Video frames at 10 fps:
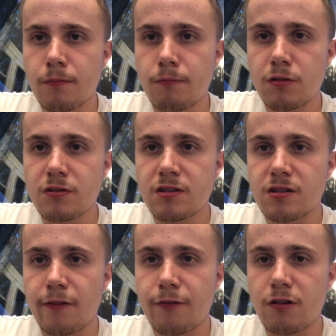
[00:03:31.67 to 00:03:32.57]
Mondays
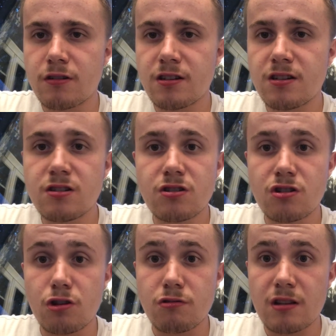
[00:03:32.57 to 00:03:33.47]
to Fridays
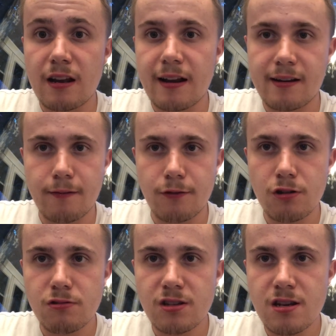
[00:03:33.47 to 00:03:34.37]
due to lack of
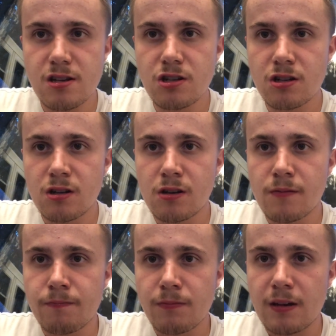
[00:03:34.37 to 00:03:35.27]
usage.
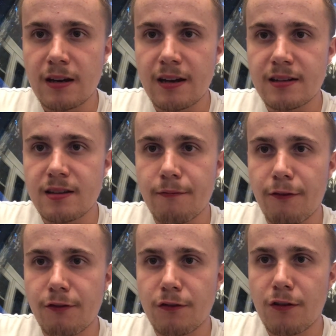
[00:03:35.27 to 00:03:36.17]
And the
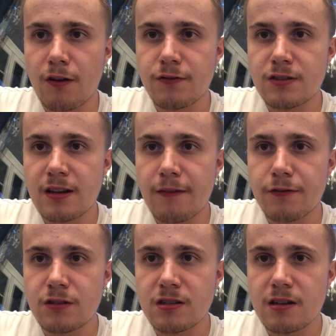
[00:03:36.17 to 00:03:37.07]
18:55
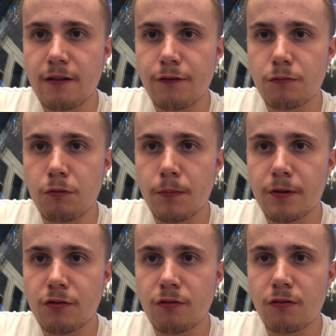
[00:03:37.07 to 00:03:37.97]
Stafford to Telford will
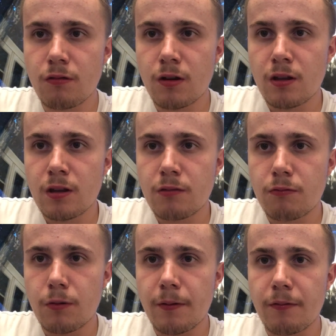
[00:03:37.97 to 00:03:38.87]

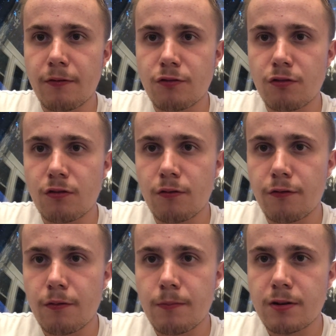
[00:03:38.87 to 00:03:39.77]
be withdrawn
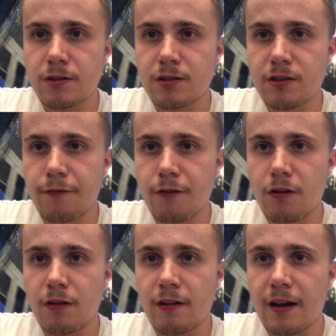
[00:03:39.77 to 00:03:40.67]
from Mondays to
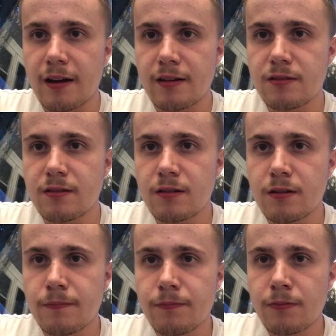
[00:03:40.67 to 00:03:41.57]
Fridays.
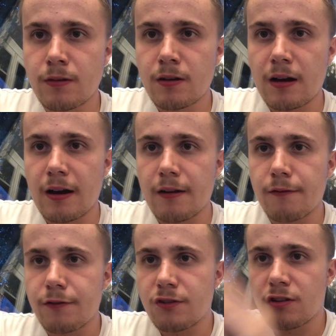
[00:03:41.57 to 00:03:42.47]
And
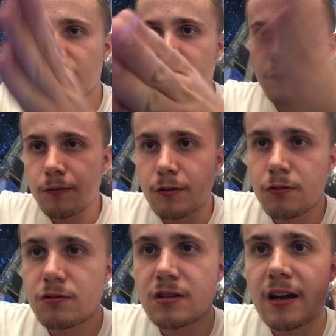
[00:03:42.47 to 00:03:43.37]
for certain other
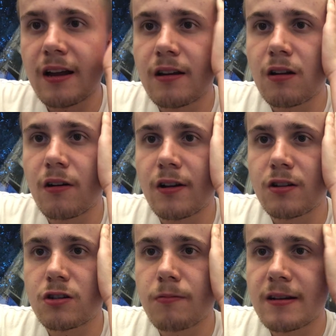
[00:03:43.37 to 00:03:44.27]
routes, and like
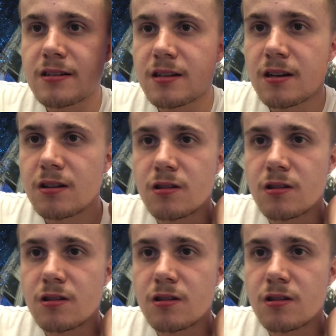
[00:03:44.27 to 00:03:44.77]
the 8:10